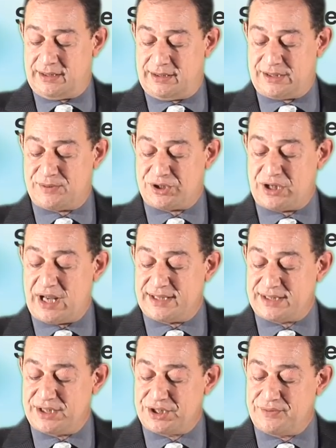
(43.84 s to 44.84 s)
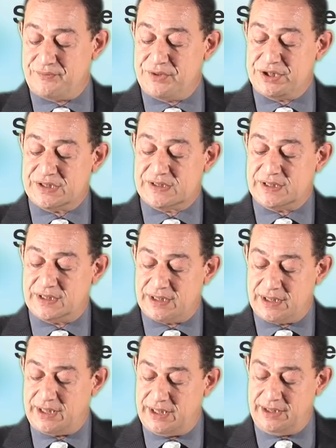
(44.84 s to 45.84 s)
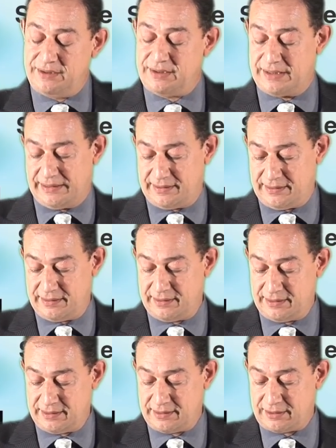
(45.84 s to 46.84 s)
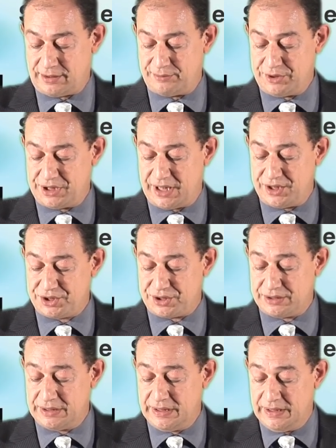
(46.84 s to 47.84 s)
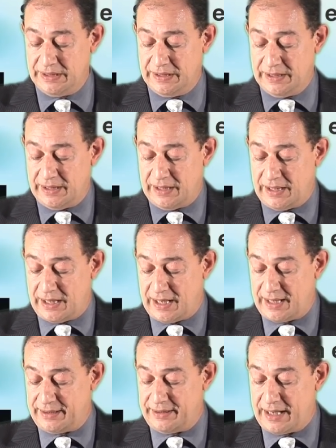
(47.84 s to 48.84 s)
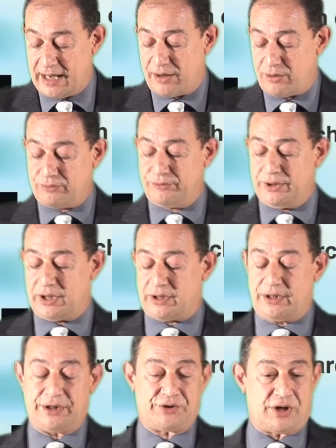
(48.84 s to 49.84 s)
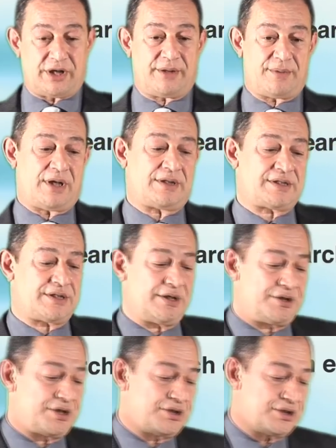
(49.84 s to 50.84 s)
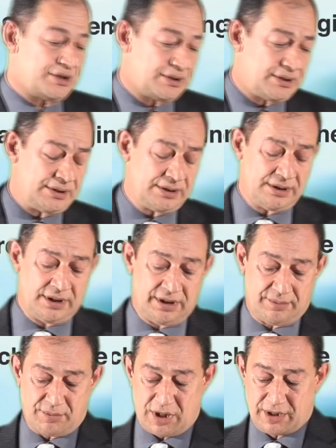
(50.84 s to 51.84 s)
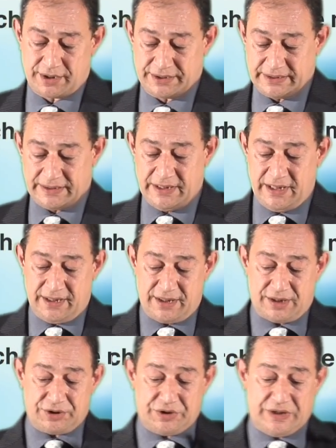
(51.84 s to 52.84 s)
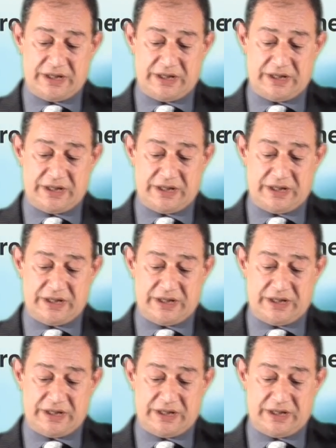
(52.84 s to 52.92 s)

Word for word: specialization, which is internet communication. And now we are going to talk about search engine marketing. Now,